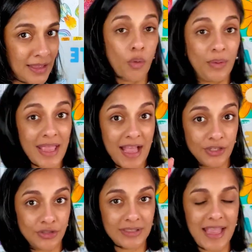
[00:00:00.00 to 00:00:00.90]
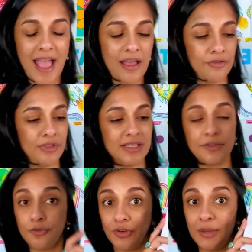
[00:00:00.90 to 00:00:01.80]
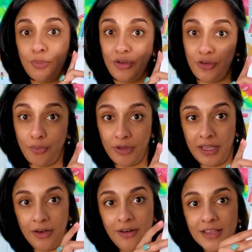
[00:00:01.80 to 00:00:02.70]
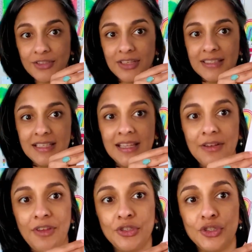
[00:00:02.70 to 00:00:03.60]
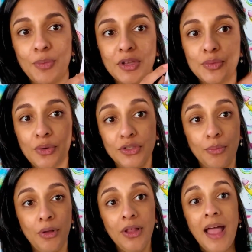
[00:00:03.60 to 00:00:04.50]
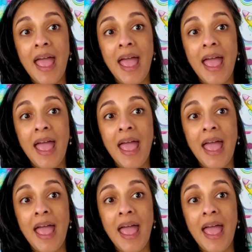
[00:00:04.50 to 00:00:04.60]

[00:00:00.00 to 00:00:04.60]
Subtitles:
We actually have this free printable here, as you can see, the Inventor's Box printable,